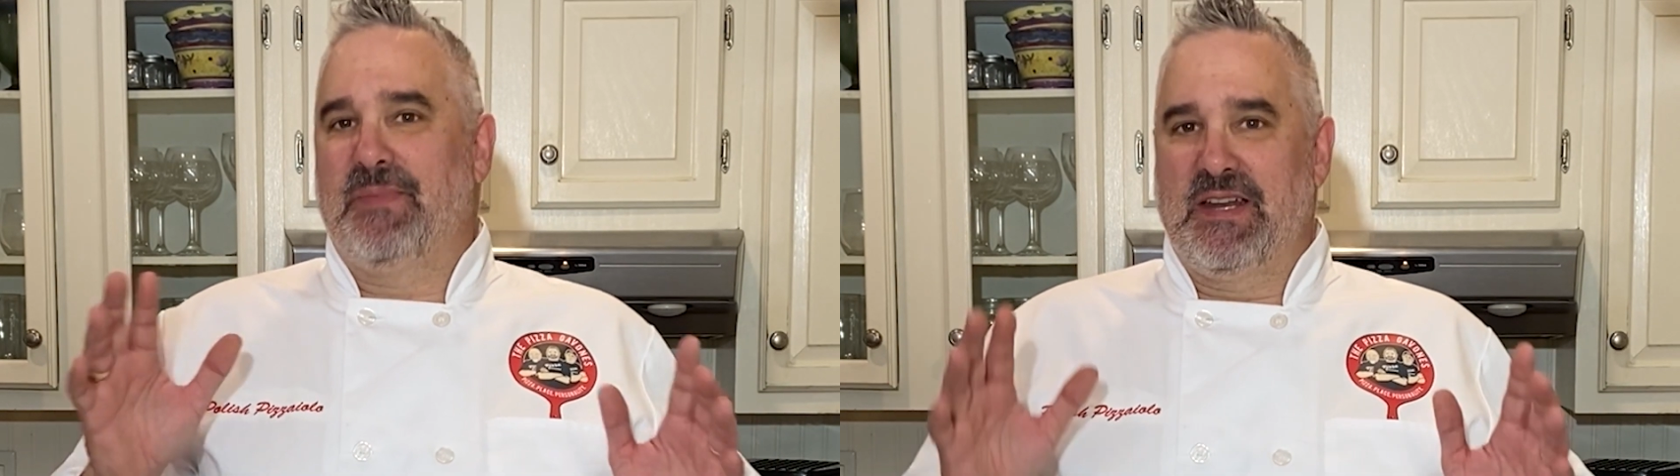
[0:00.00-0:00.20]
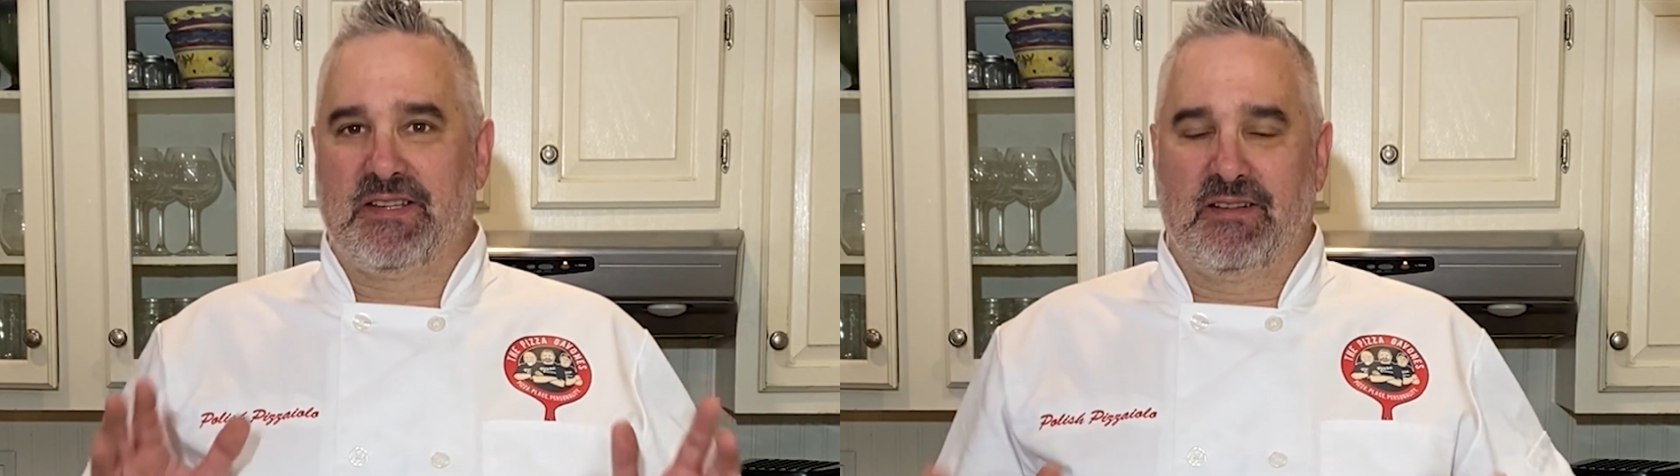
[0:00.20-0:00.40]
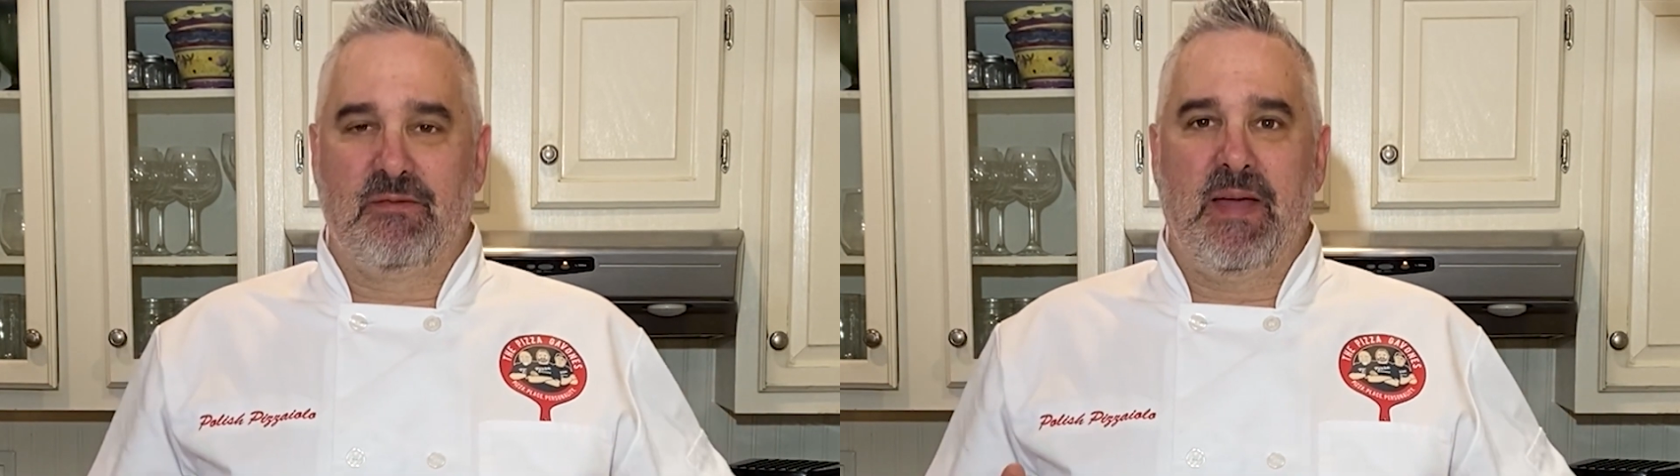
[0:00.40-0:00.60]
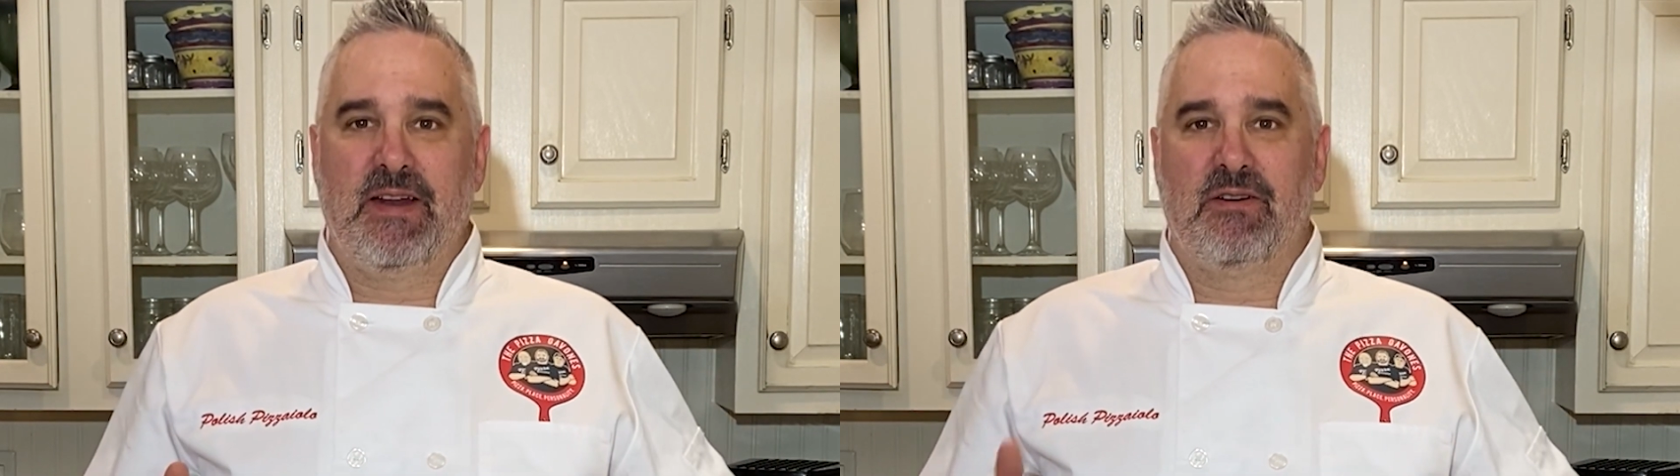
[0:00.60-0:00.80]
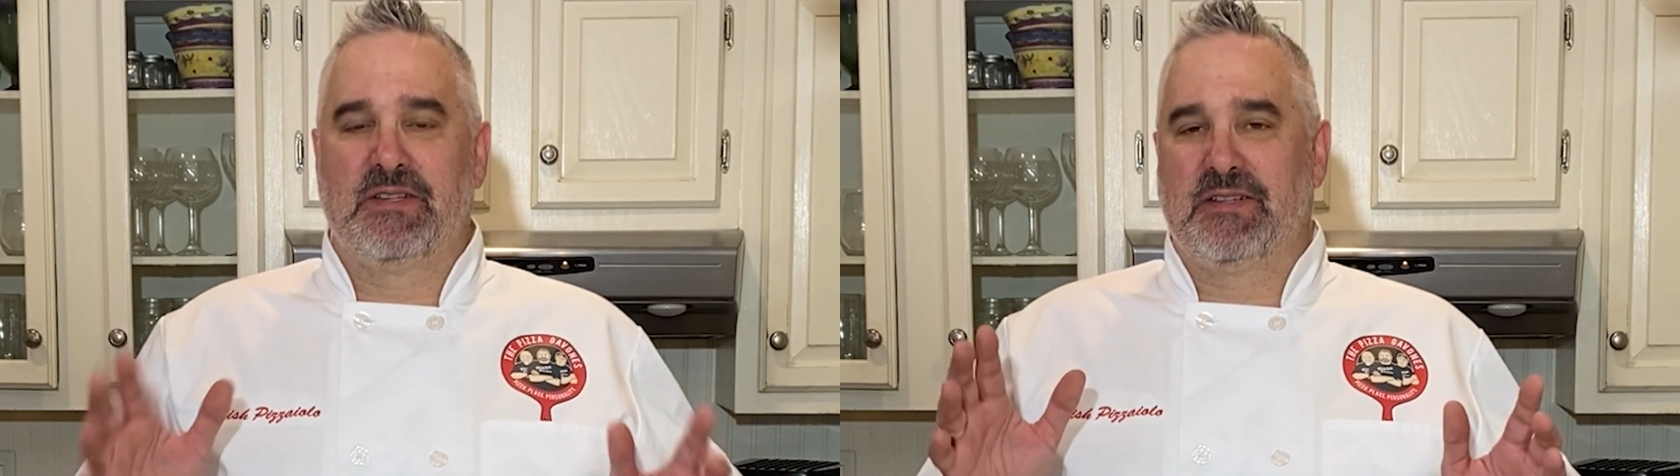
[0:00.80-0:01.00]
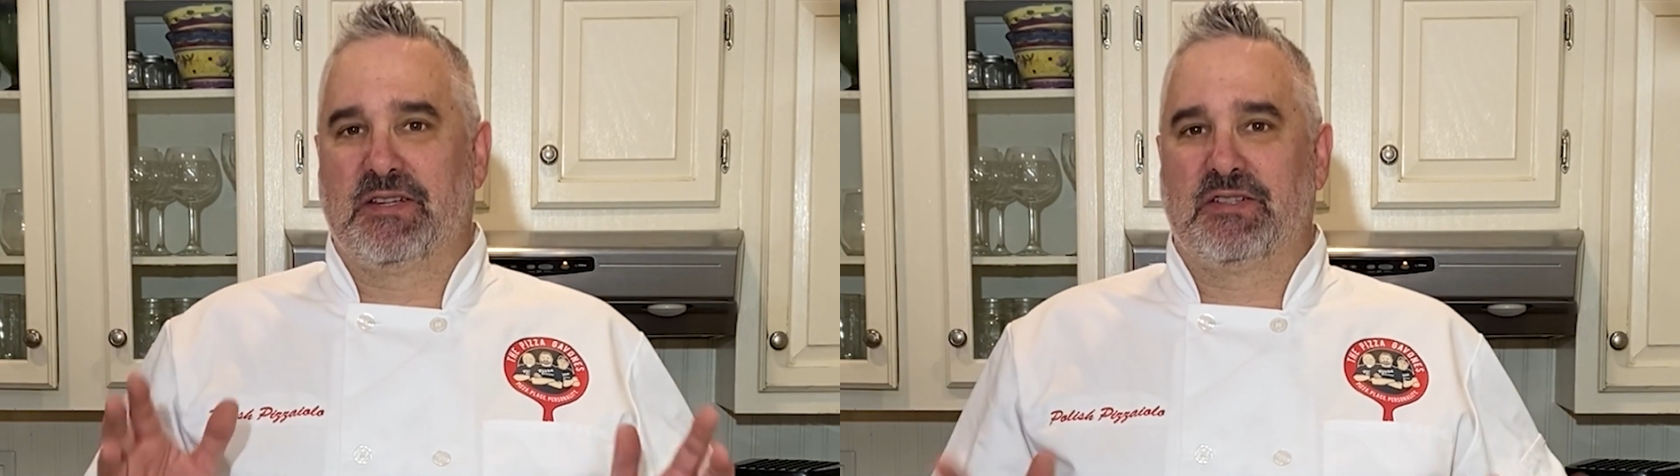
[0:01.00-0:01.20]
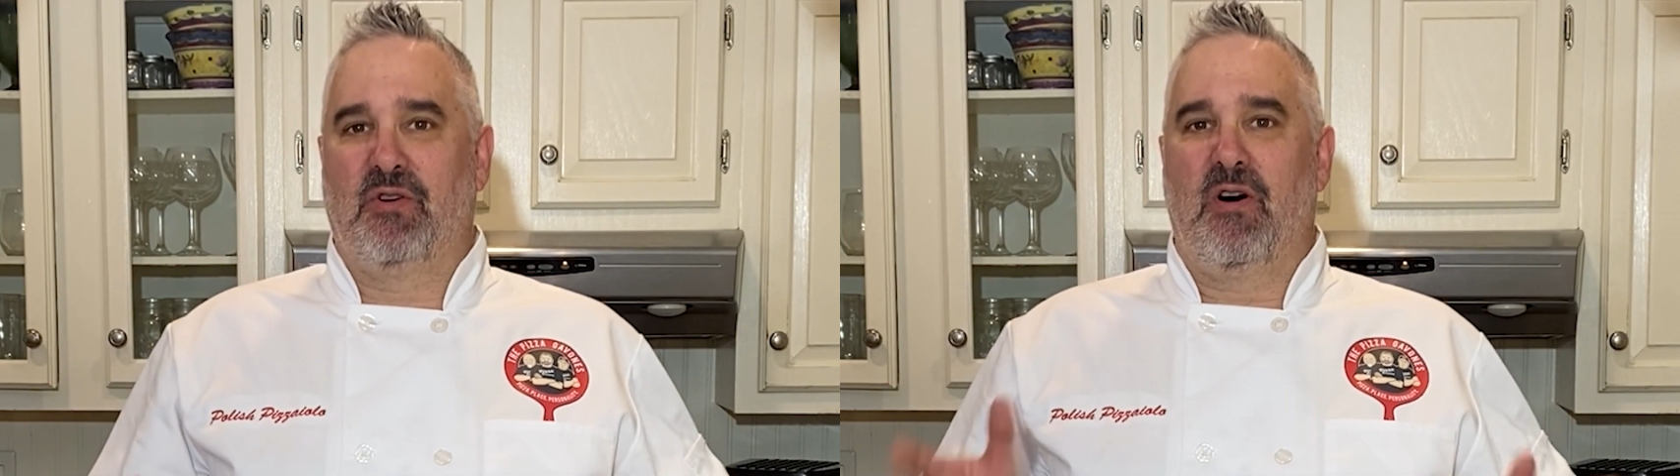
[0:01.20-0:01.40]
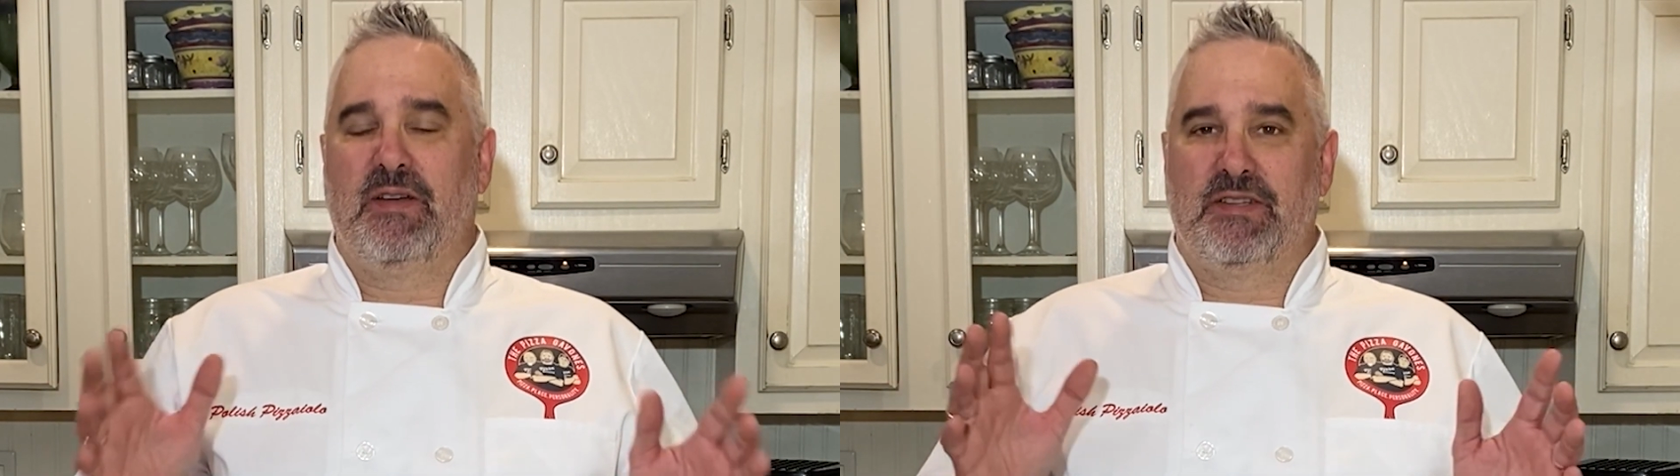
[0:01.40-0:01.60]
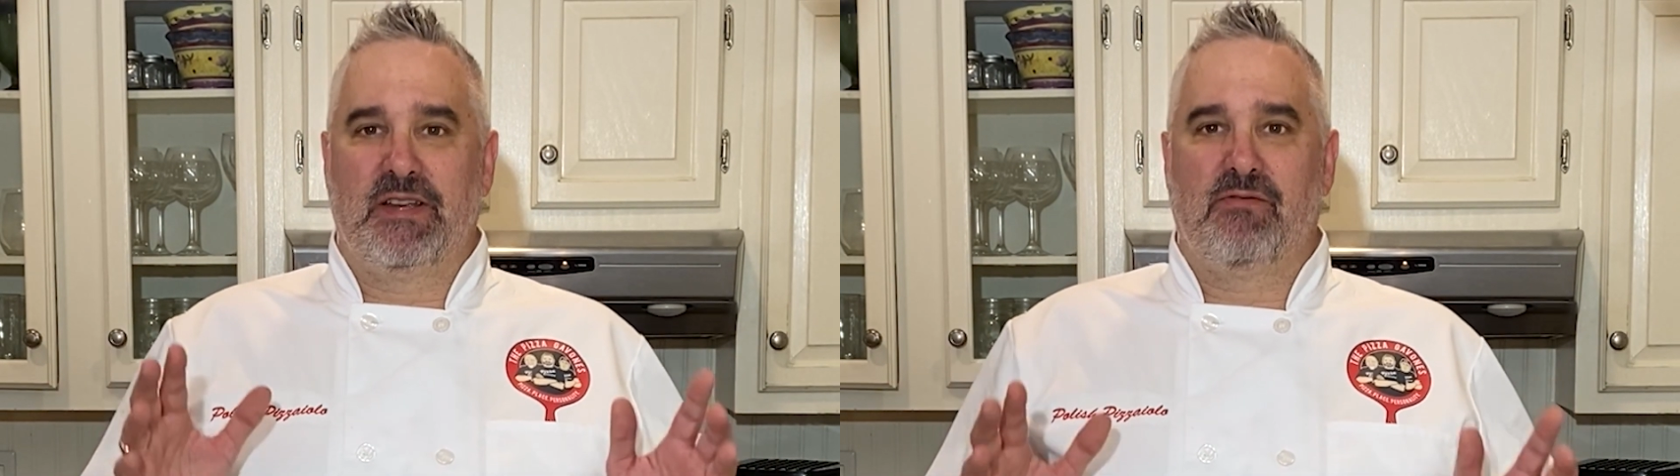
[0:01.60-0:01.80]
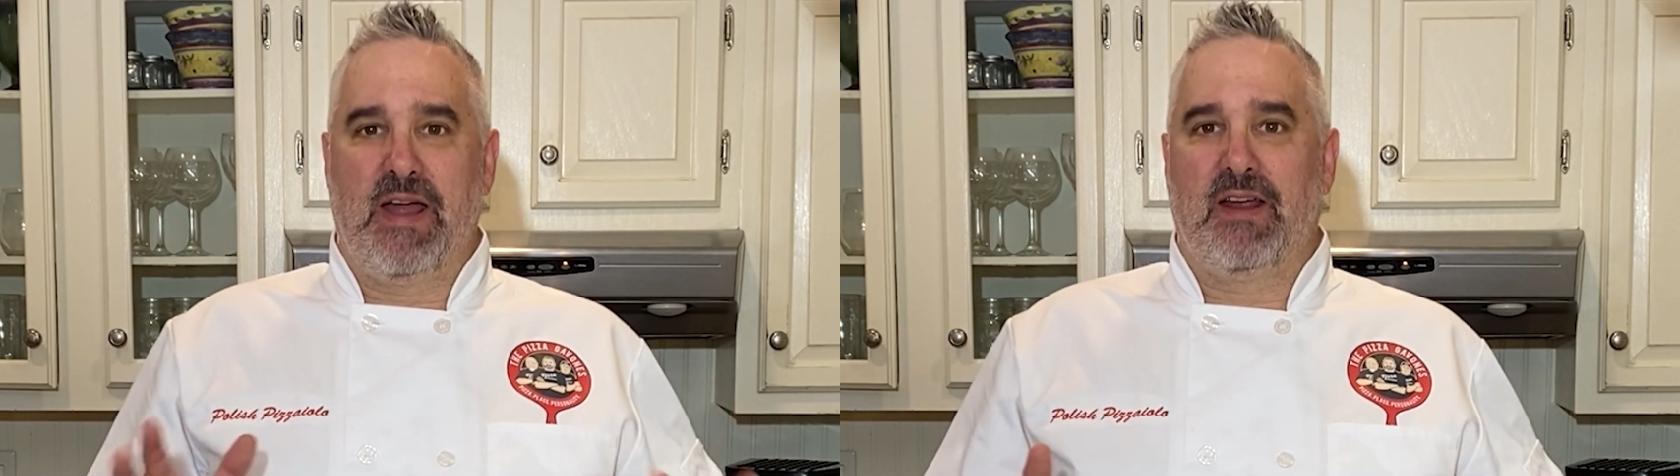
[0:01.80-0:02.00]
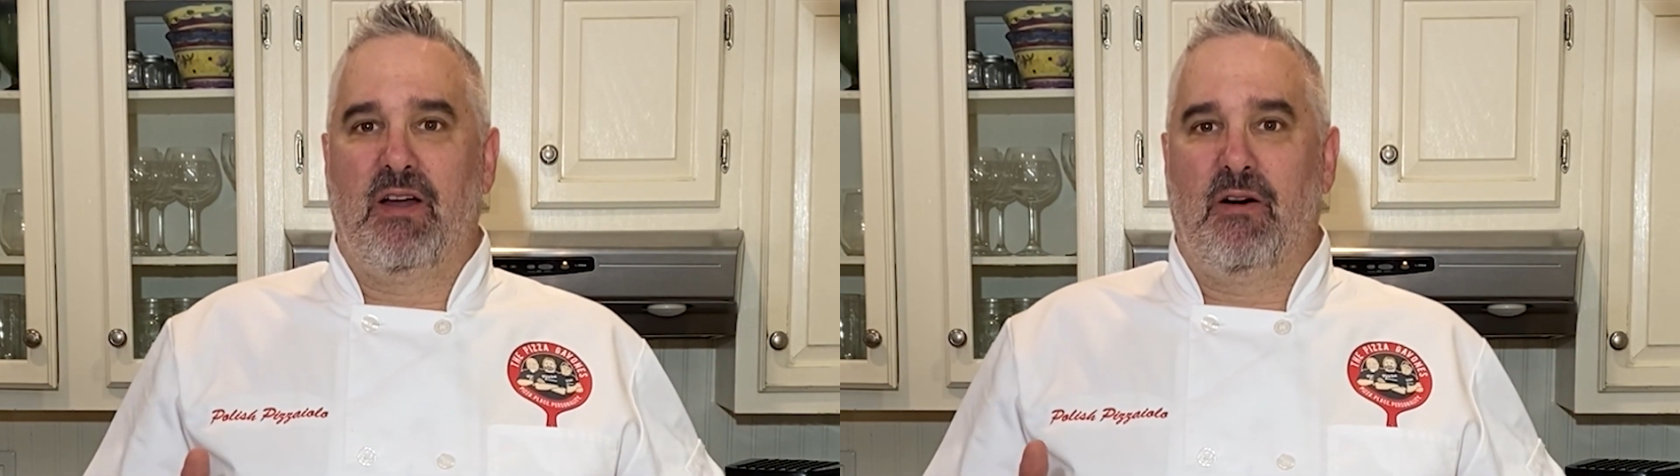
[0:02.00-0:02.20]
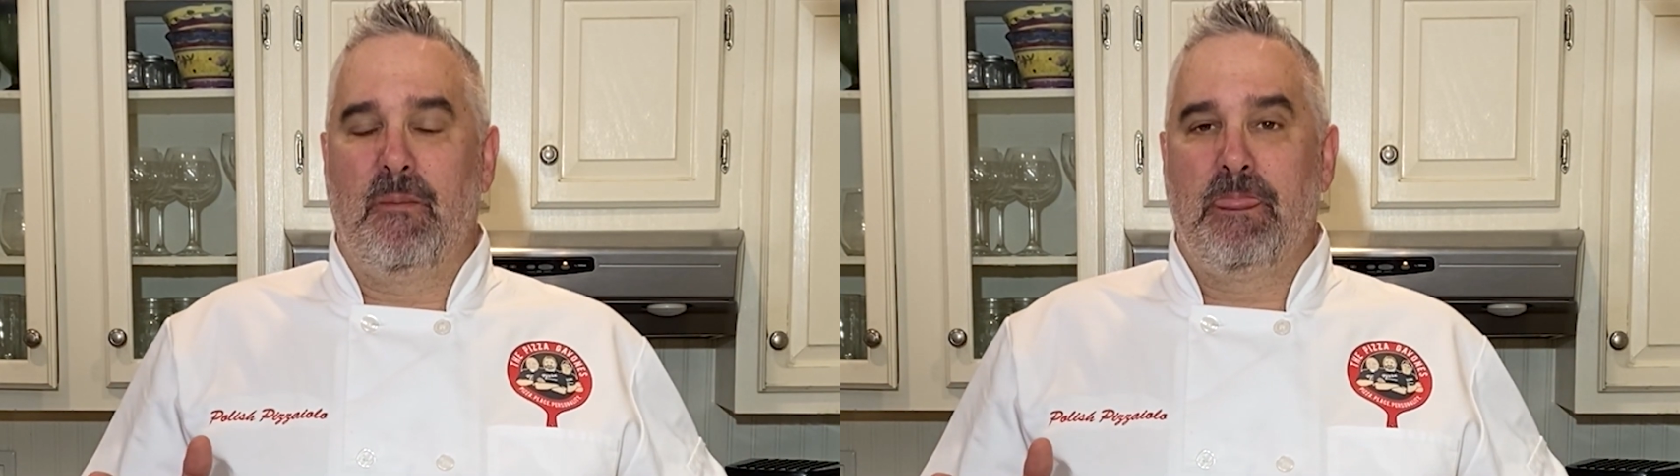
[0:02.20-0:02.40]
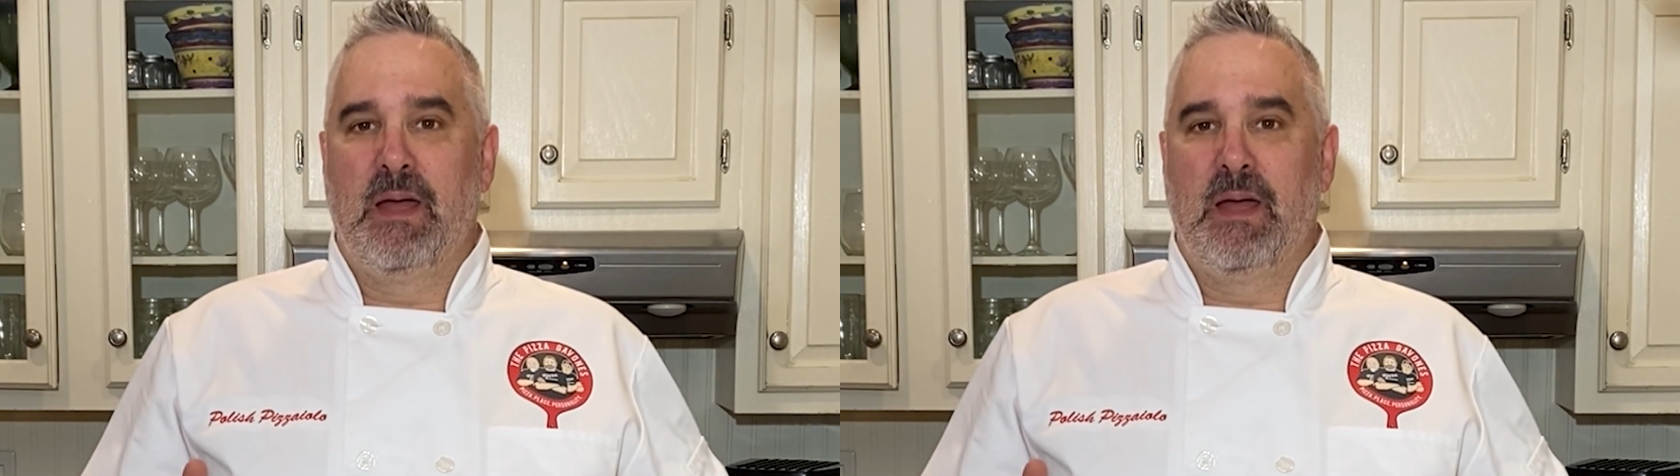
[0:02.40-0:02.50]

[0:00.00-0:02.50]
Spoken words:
It's the tomatoes, it's the salt, it's the oregano.